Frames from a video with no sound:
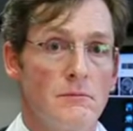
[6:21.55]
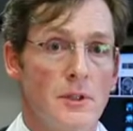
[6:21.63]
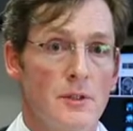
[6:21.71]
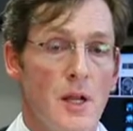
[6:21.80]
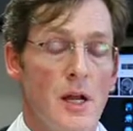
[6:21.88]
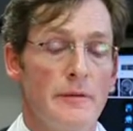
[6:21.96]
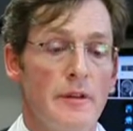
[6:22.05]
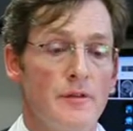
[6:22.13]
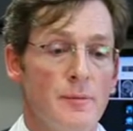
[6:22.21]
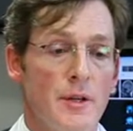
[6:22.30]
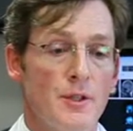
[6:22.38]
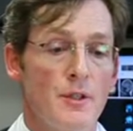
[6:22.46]
It's a lot of
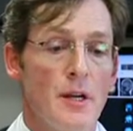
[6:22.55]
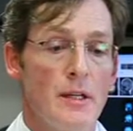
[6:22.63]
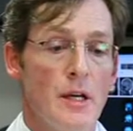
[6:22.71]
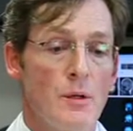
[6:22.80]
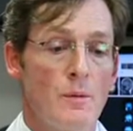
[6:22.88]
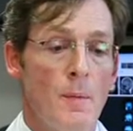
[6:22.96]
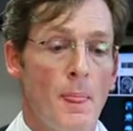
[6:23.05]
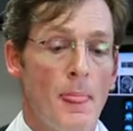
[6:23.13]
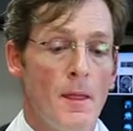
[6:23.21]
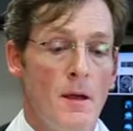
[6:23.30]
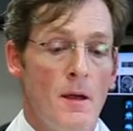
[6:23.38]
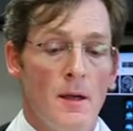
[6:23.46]
information, I know.
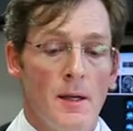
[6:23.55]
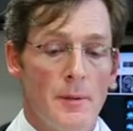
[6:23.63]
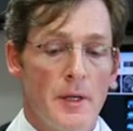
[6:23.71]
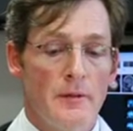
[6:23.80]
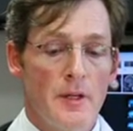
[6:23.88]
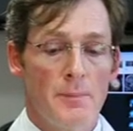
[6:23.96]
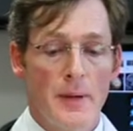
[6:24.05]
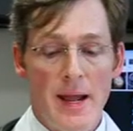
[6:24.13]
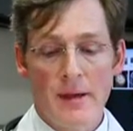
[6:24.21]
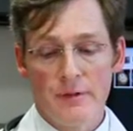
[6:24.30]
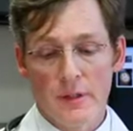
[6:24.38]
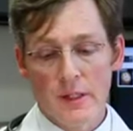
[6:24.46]
Let me give you a
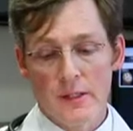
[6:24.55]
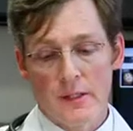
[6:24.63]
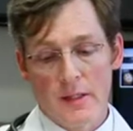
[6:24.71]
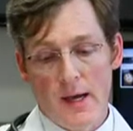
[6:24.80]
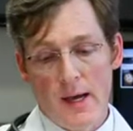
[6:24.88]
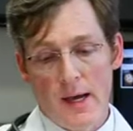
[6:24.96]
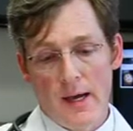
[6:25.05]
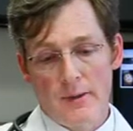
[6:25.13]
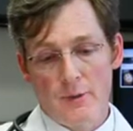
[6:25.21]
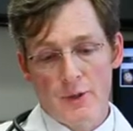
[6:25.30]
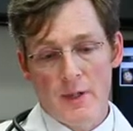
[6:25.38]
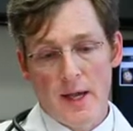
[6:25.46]
pamphlet
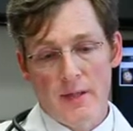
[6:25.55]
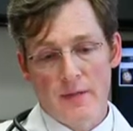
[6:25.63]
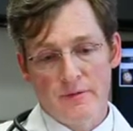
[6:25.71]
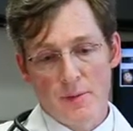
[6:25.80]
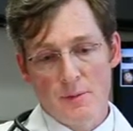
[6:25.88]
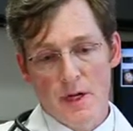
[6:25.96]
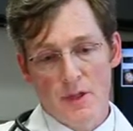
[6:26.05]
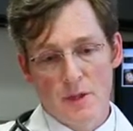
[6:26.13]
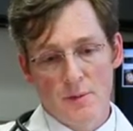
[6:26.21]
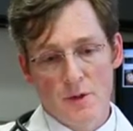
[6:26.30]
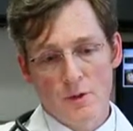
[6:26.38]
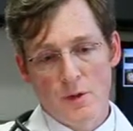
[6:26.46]
which has
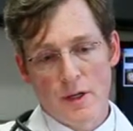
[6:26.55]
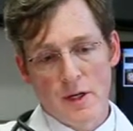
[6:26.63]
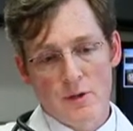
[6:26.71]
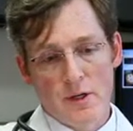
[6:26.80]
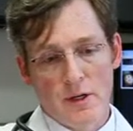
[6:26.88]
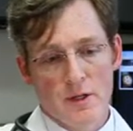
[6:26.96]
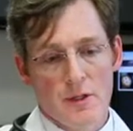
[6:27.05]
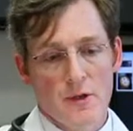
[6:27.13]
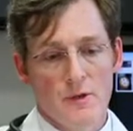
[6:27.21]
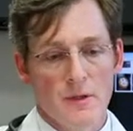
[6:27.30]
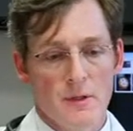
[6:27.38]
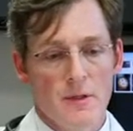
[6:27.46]
information about
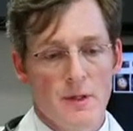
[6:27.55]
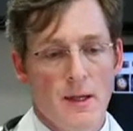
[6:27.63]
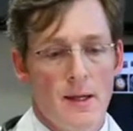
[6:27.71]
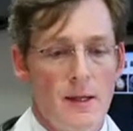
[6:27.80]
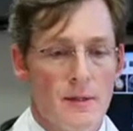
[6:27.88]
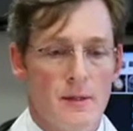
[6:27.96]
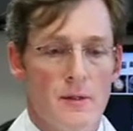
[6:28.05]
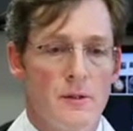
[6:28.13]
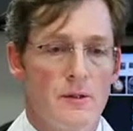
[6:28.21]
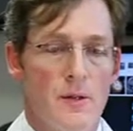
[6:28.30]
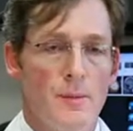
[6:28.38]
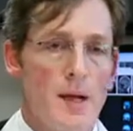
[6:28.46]
craniosynostosis and
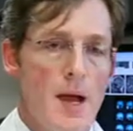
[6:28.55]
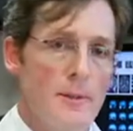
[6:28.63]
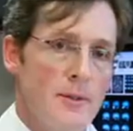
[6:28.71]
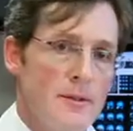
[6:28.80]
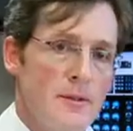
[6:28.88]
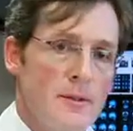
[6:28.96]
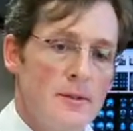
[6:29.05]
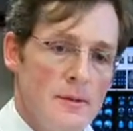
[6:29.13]
treatment options.